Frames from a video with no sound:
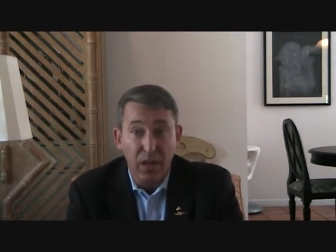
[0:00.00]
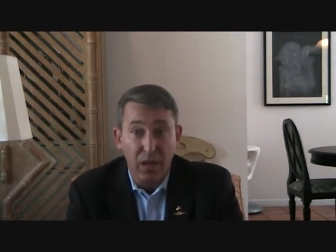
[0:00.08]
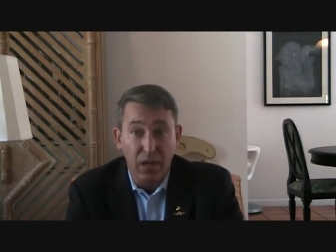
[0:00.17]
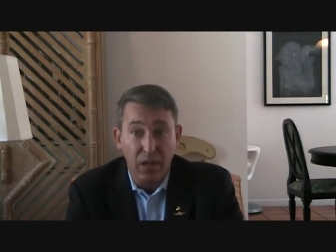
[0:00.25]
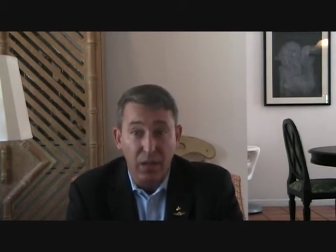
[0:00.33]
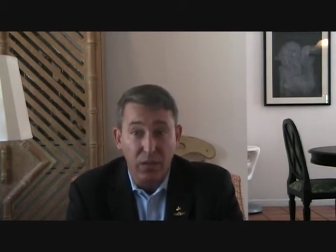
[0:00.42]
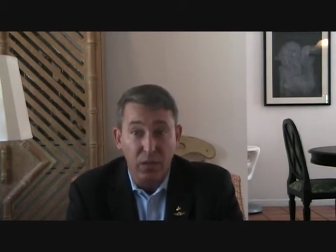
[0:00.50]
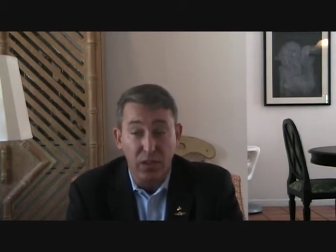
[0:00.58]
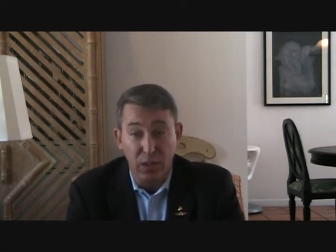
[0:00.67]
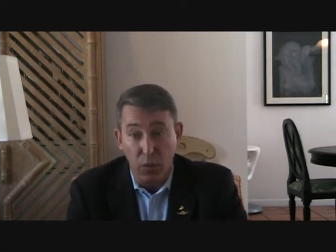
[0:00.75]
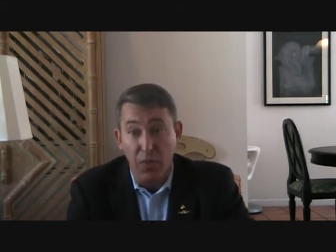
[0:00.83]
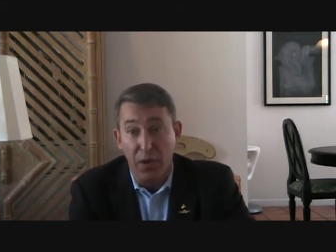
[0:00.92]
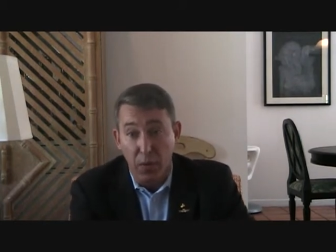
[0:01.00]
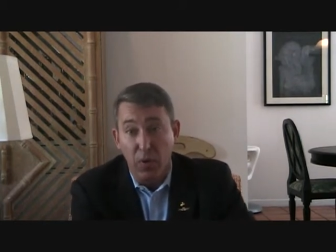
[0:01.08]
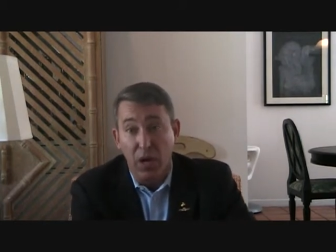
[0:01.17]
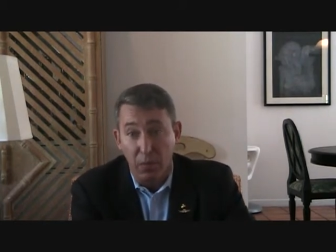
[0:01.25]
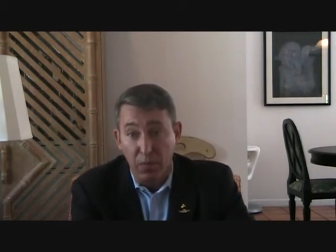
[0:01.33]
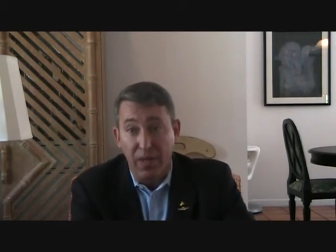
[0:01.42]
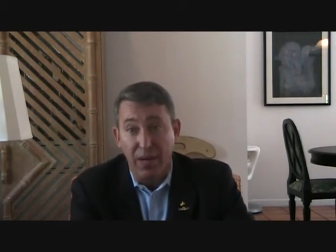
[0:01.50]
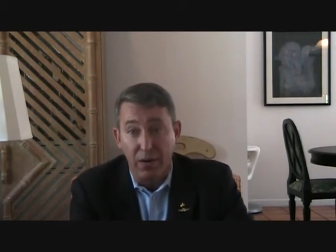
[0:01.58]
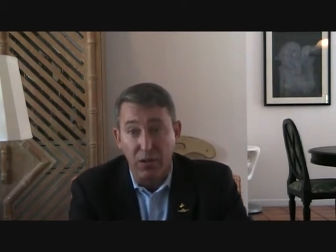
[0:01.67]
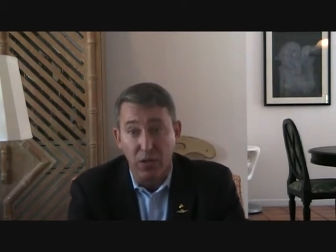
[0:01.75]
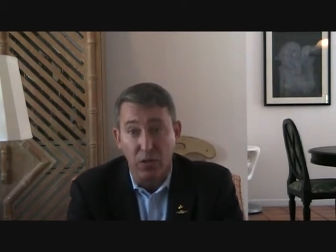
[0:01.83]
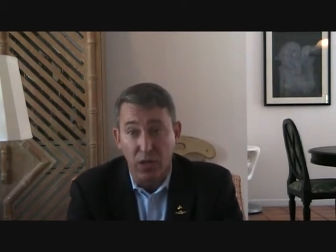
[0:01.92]
to deal with their problem in
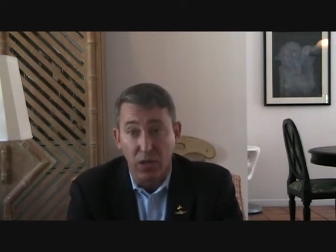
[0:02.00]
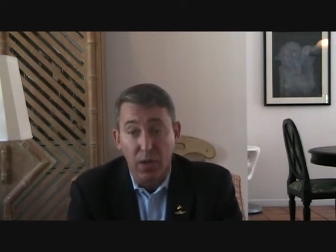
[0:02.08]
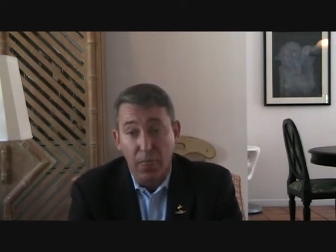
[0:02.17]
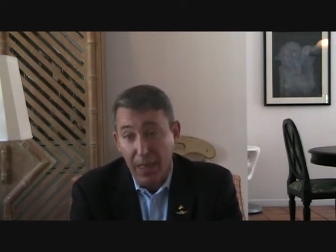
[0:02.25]
Arizona.